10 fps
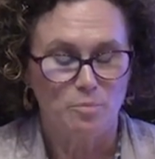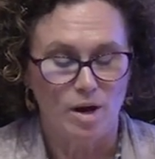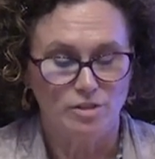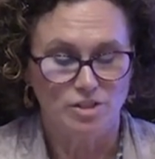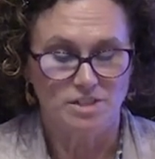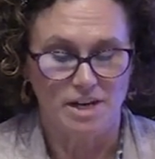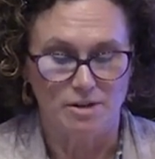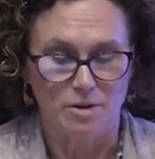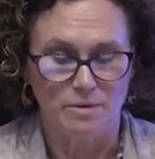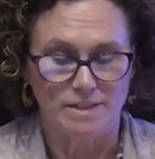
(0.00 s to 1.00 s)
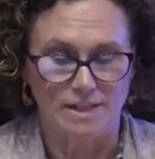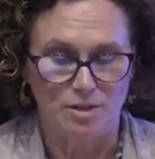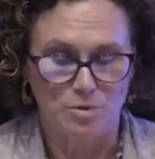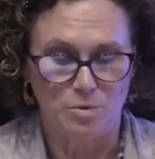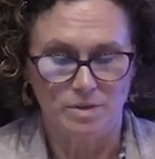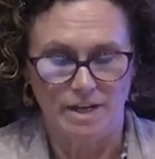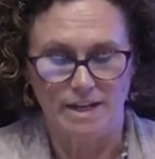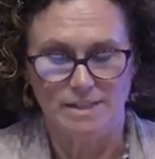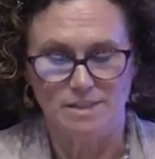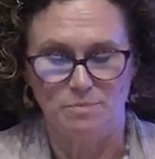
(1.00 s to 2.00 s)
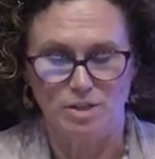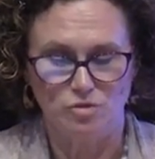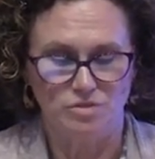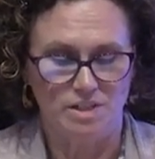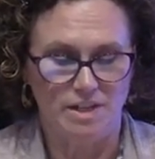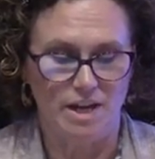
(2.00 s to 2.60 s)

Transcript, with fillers: Project Arrow is a coordinated specialty